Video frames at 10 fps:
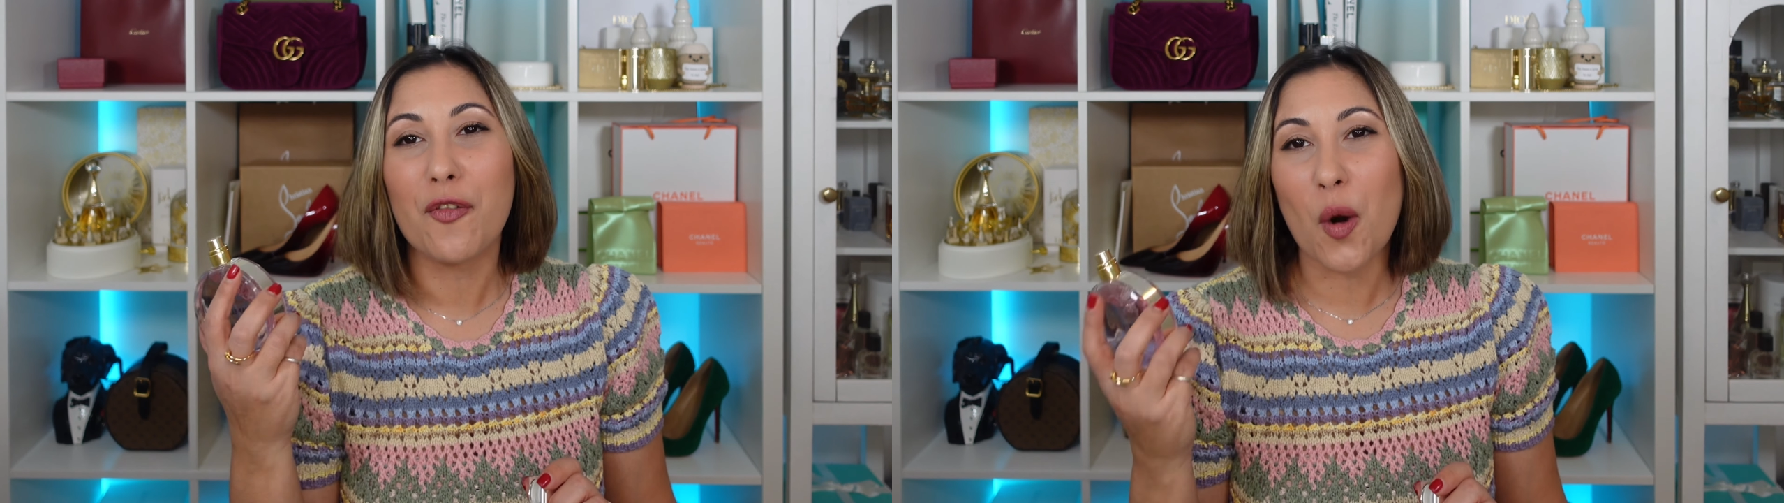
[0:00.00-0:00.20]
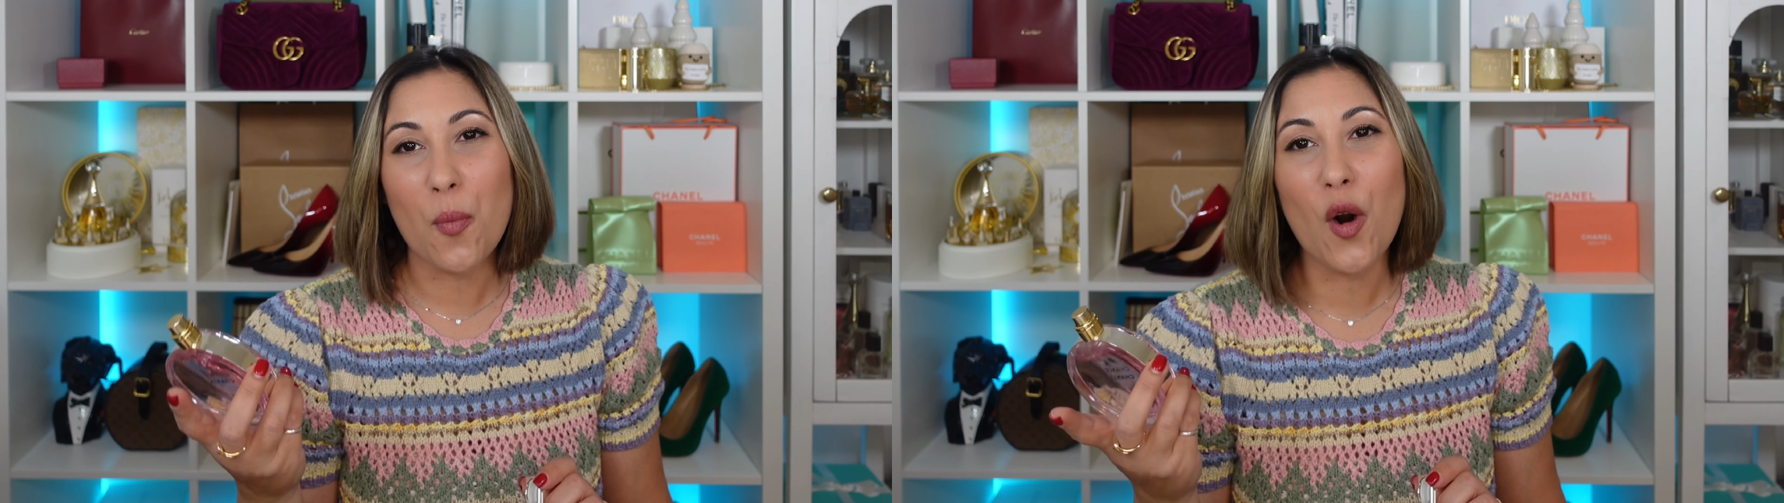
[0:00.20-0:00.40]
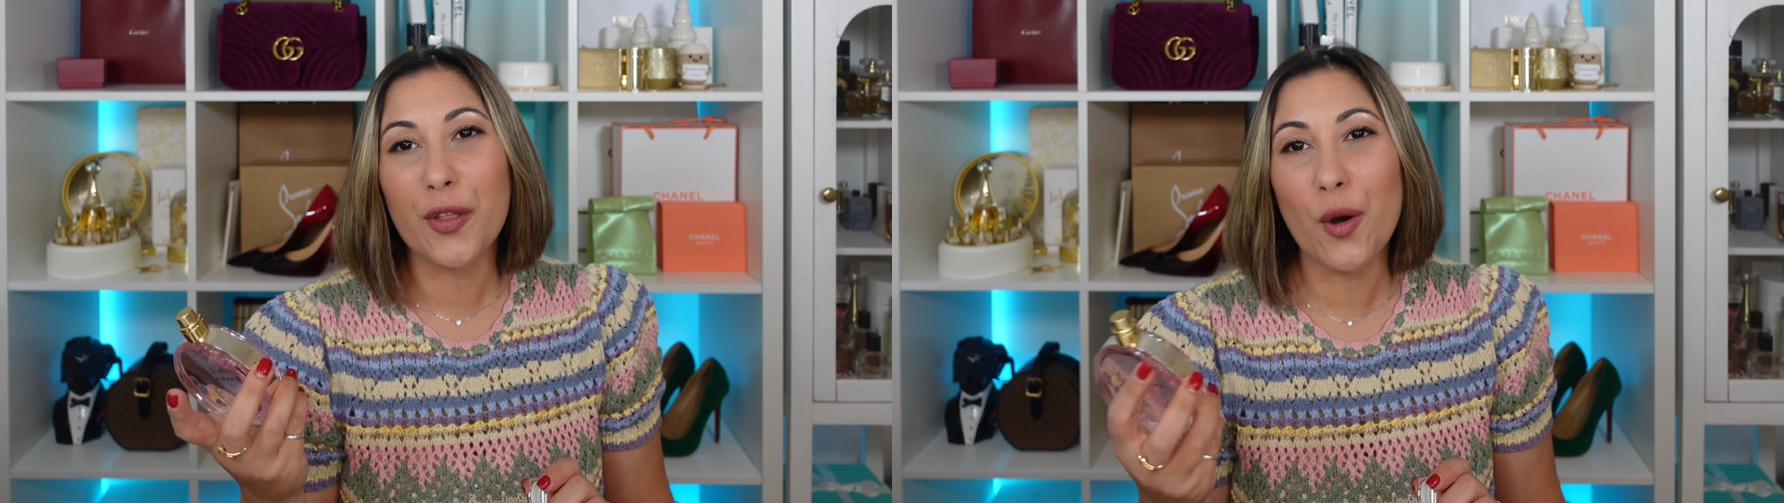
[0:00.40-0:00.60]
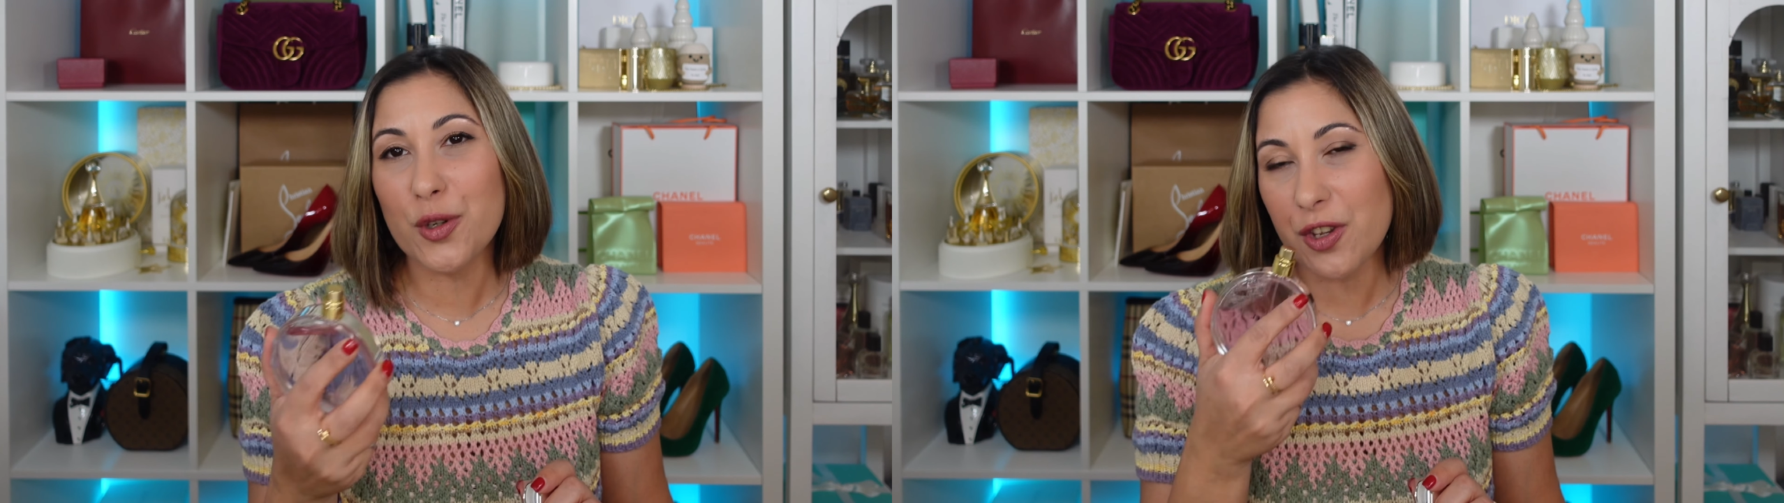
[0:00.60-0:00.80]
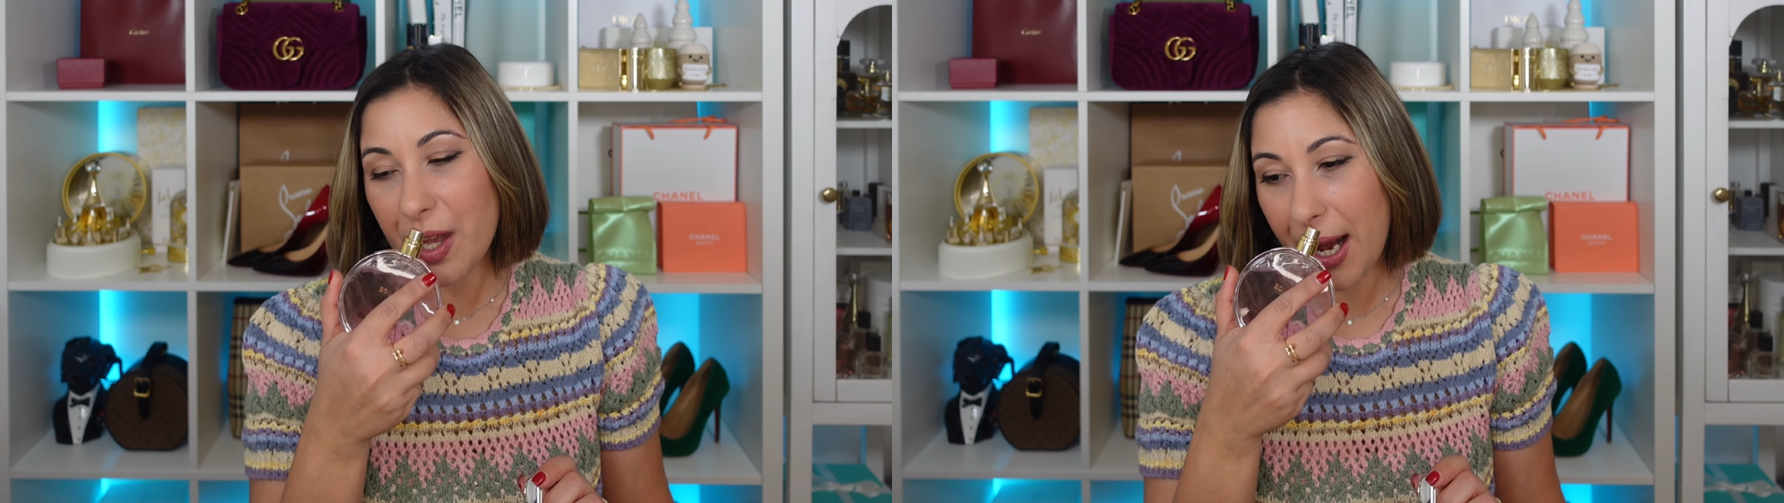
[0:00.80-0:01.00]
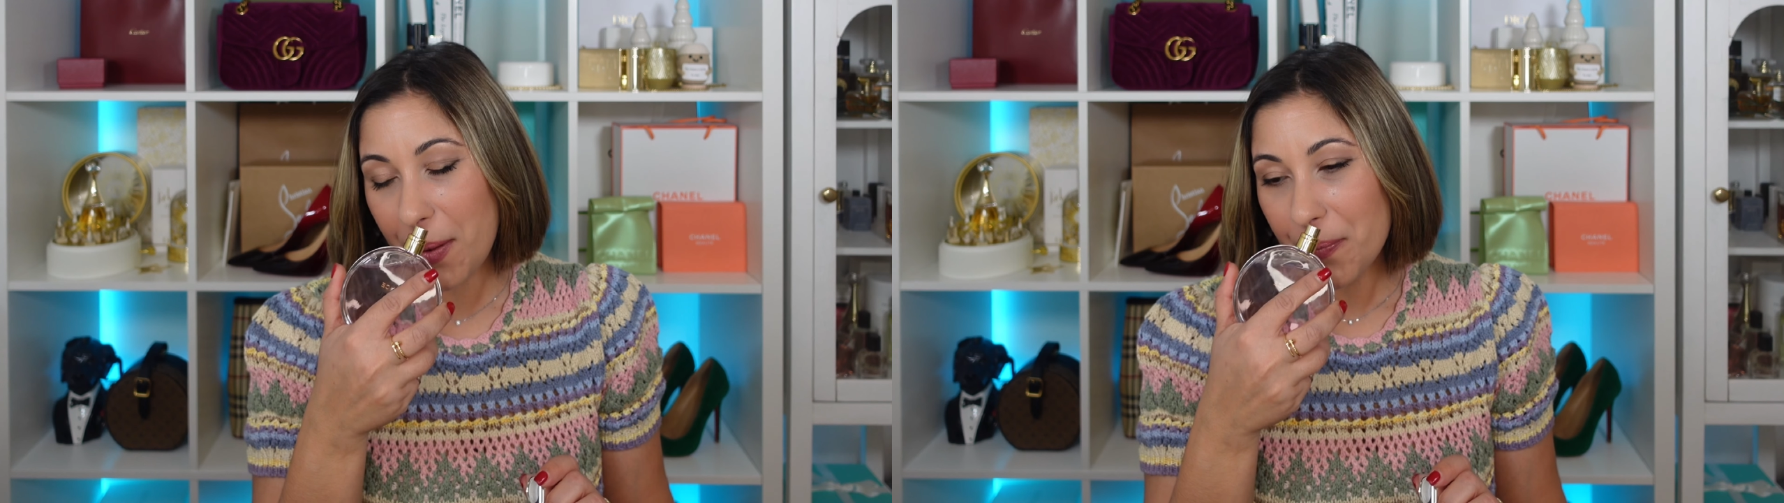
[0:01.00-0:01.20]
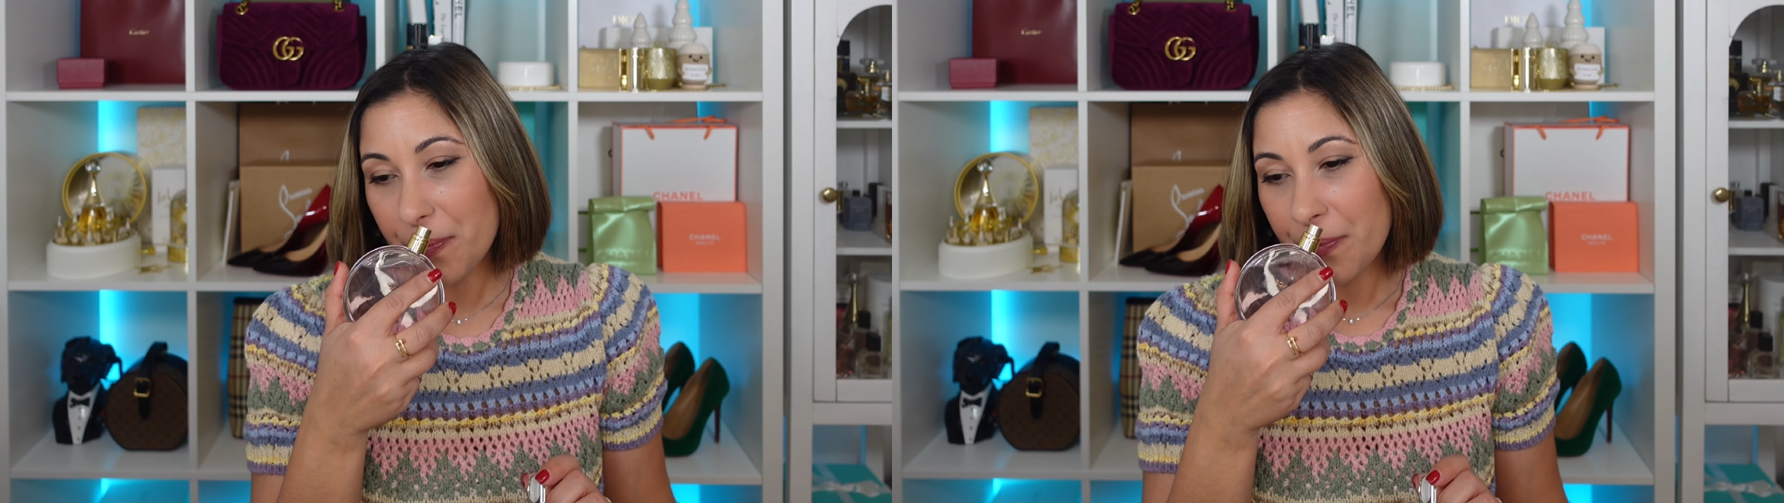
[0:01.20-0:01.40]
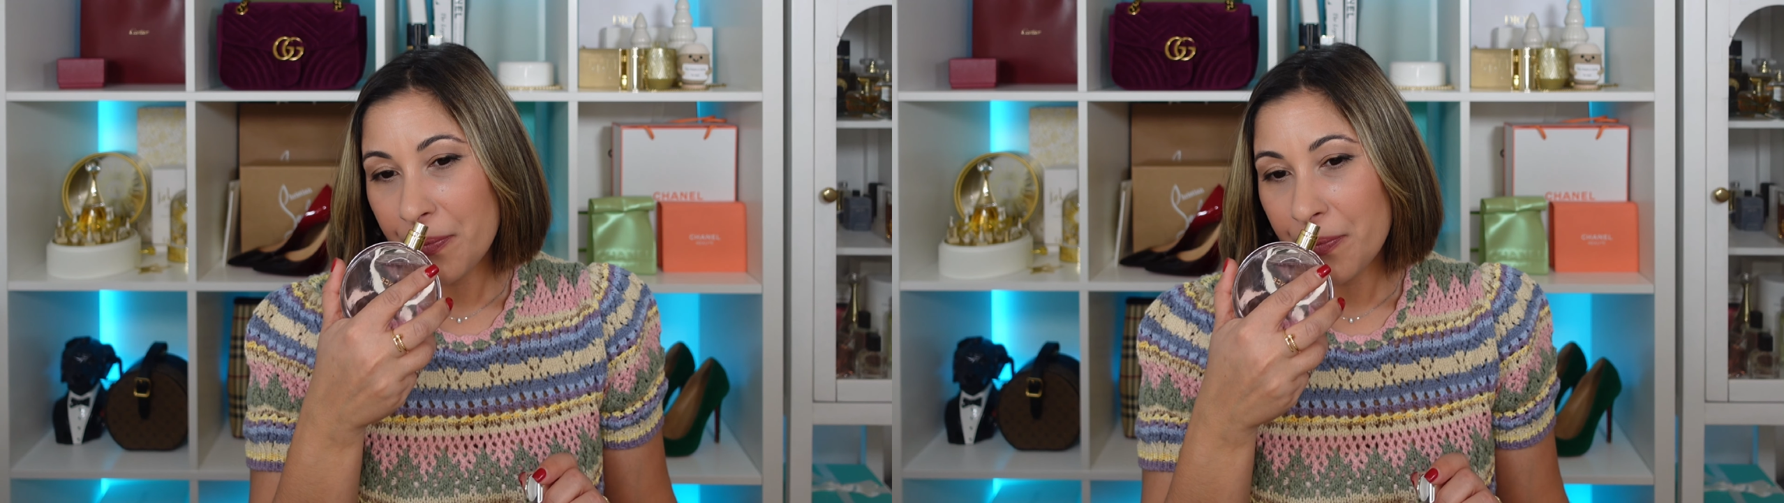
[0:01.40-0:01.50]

from all those three,